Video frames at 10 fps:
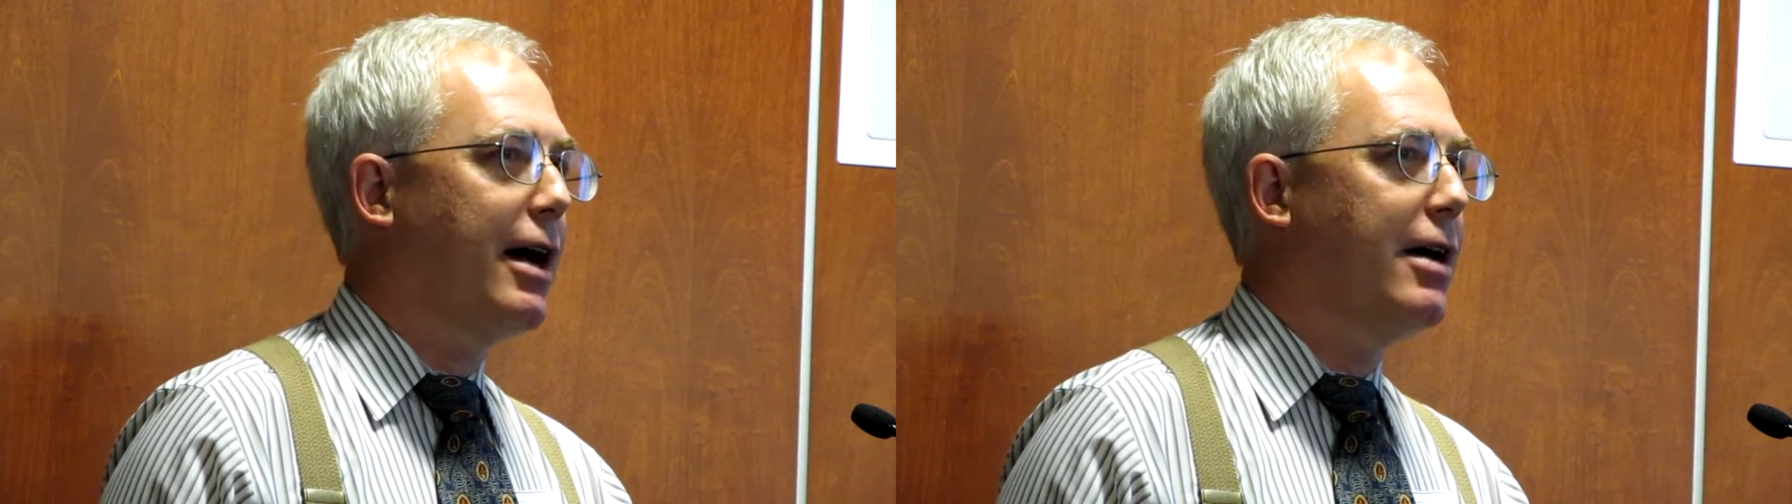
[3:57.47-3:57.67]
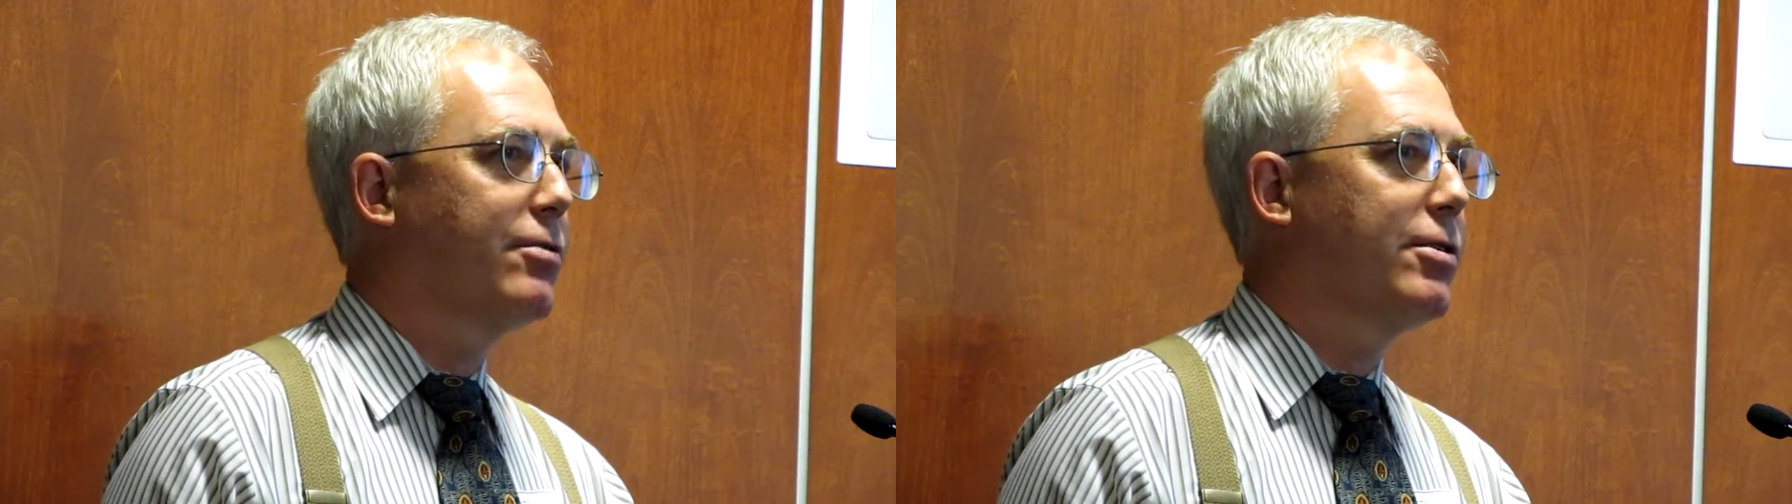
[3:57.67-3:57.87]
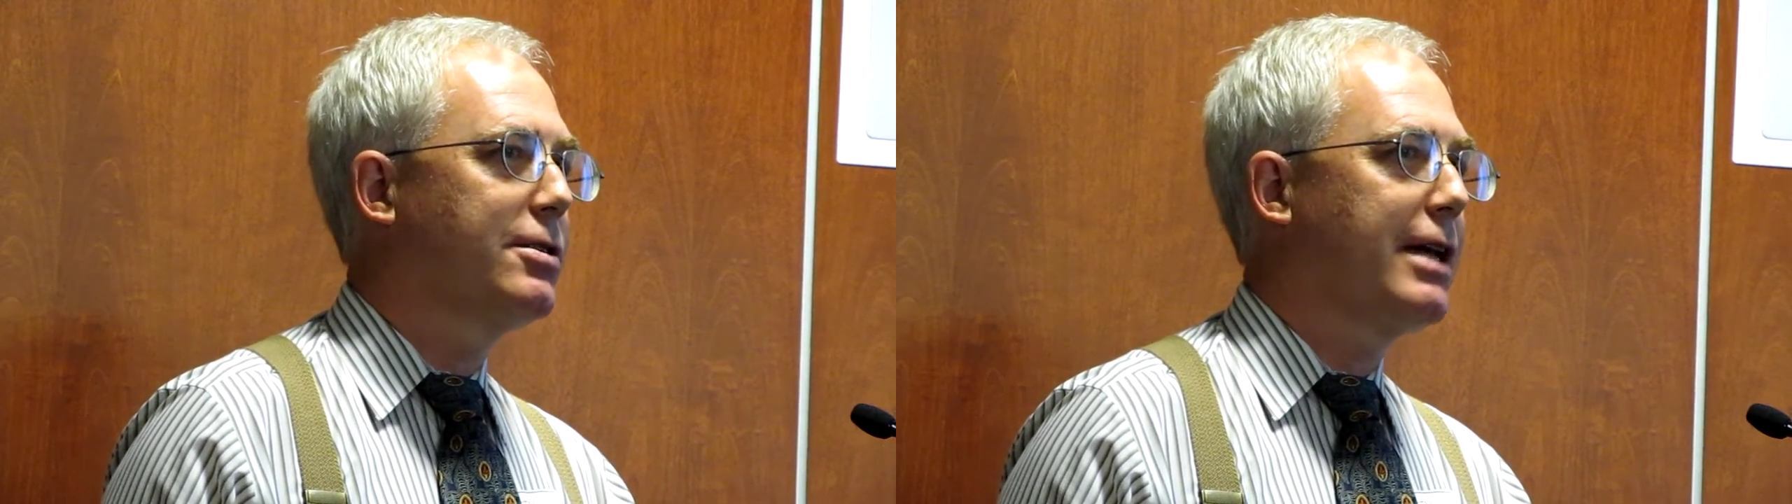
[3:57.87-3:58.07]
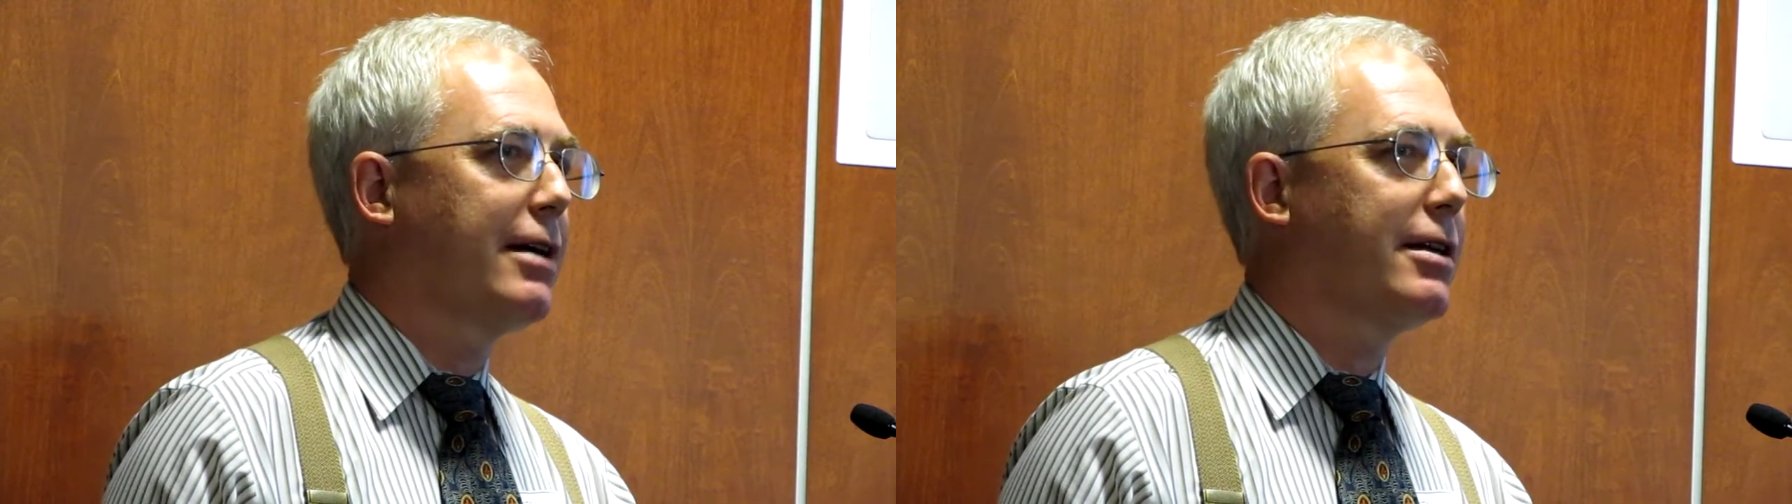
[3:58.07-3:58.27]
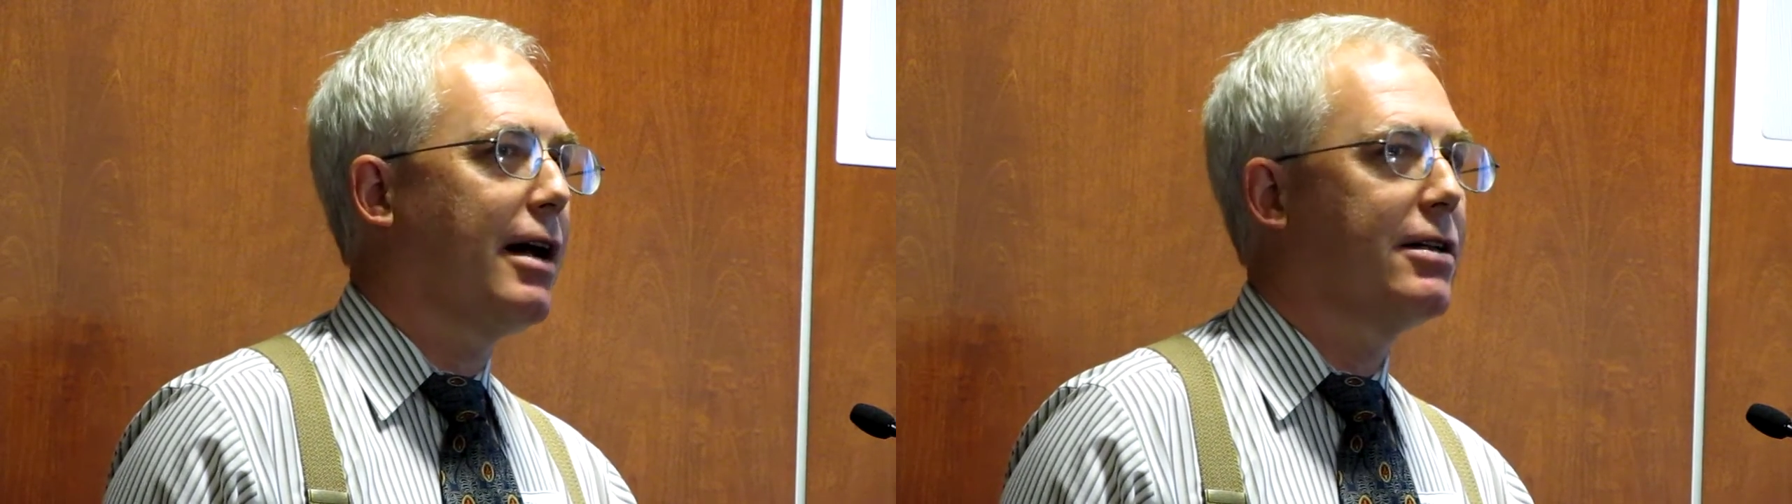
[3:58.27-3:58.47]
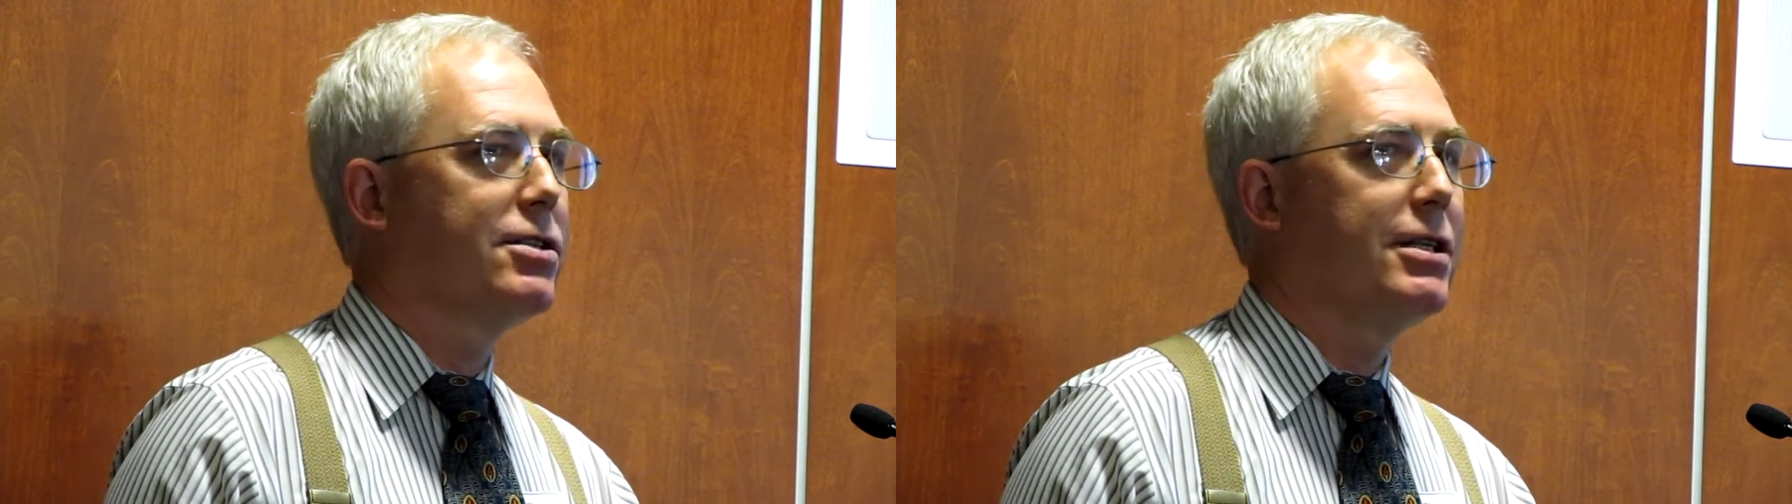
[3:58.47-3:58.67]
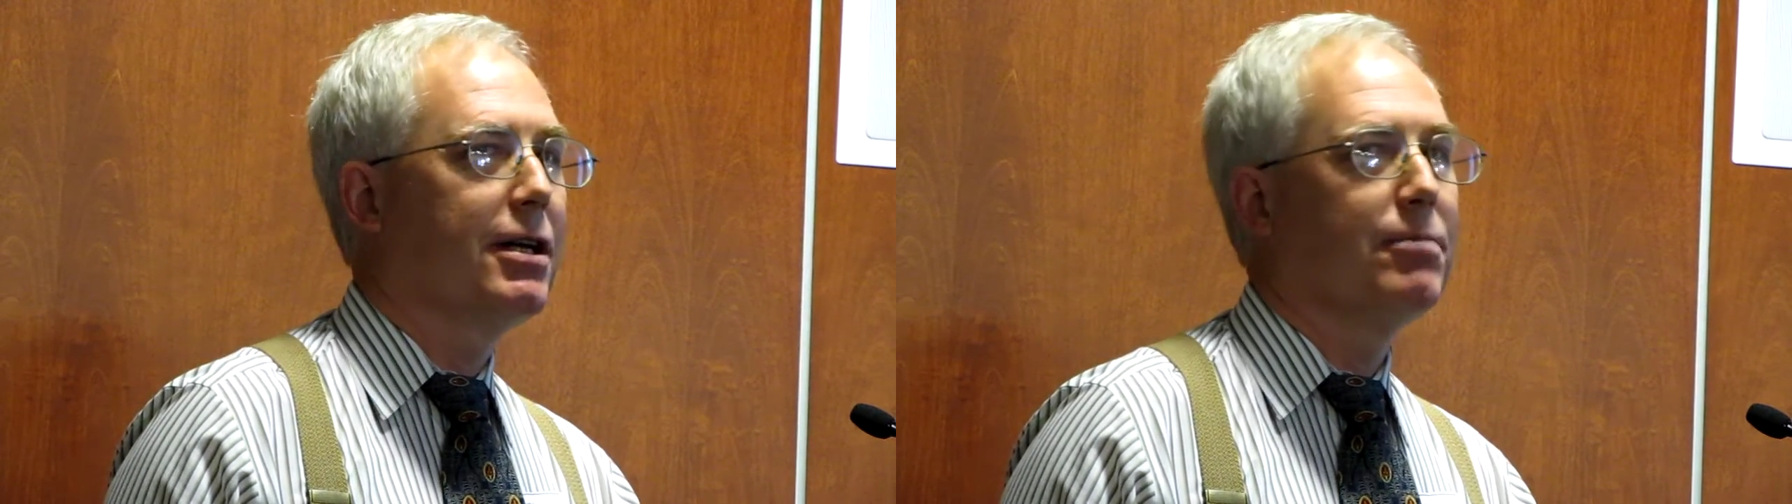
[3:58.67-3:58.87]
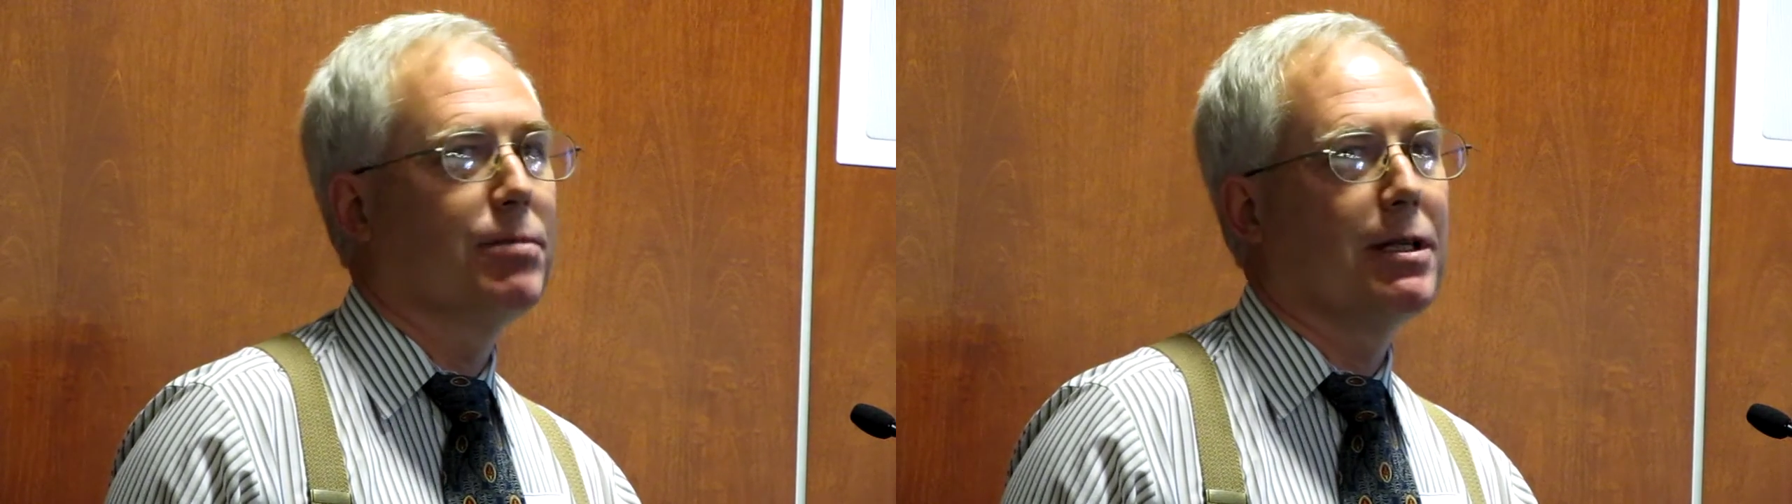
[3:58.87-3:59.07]
high-growth technology
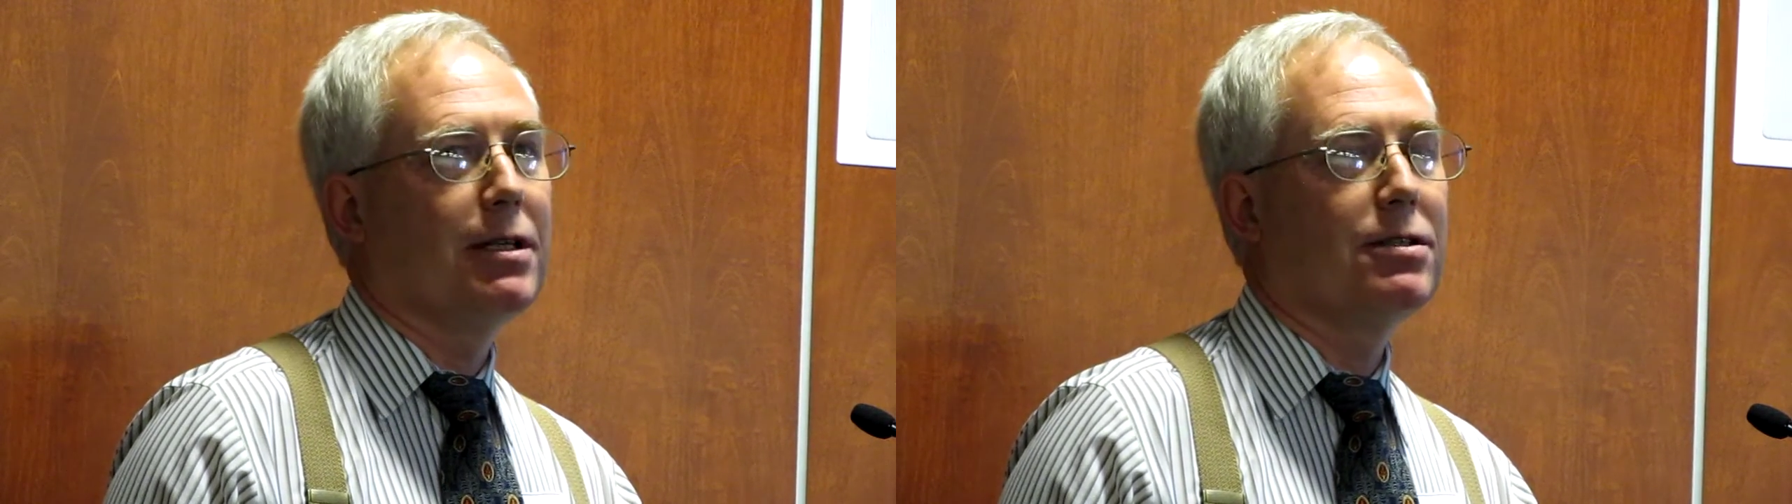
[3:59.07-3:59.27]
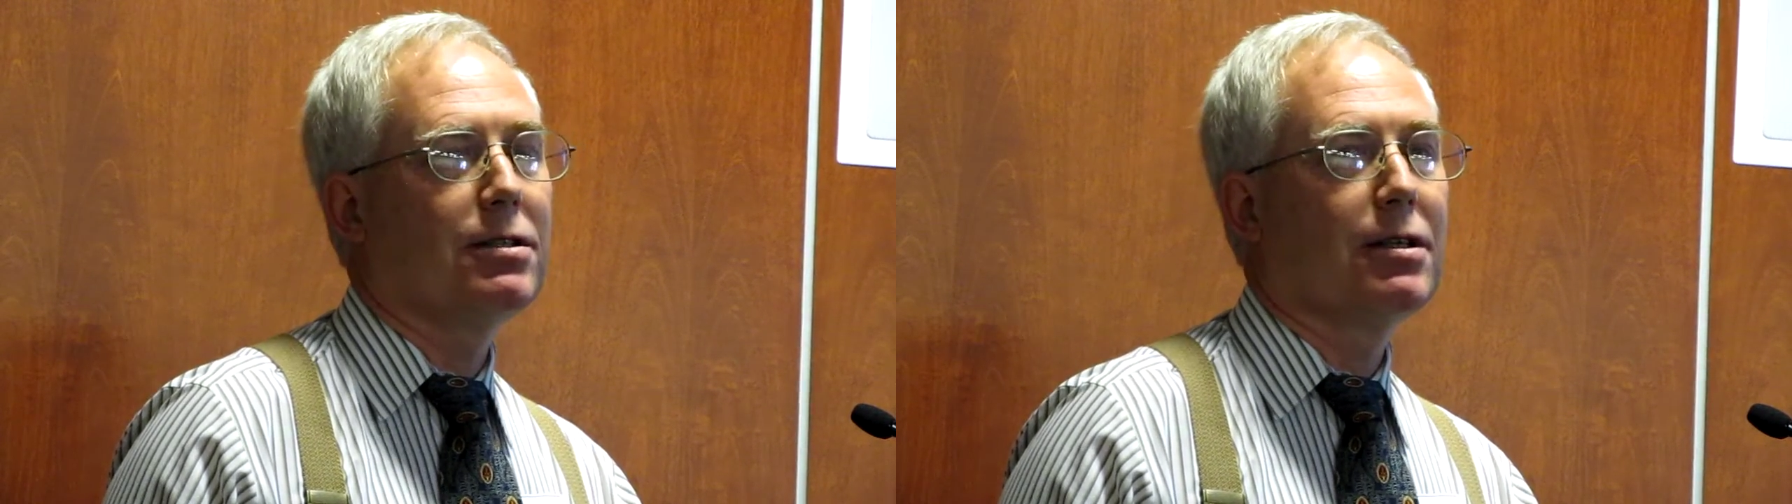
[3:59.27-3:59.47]
companies.